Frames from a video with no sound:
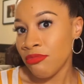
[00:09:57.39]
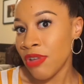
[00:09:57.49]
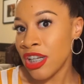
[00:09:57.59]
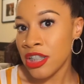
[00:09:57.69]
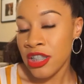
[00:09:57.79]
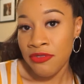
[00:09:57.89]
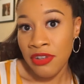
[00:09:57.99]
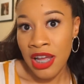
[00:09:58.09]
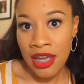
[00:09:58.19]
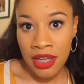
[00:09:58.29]
And it's just
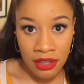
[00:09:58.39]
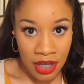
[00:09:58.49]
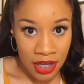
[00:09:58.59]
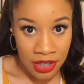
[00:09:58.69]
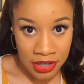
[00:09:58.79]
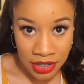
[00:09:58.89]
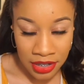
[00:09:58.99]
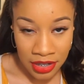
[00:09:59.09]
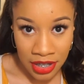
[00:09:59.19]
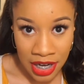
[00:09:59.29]
flat, like,
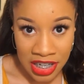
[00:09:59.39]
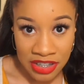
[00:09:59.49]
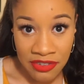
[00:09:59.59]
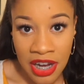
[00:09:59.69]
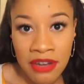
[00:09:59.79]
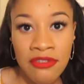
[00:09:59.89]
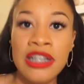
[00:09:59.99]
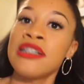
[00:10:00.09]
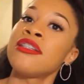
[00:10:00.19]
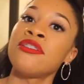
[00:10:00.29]
and it's very
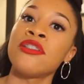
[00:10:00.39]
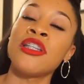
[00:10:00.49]
versatile.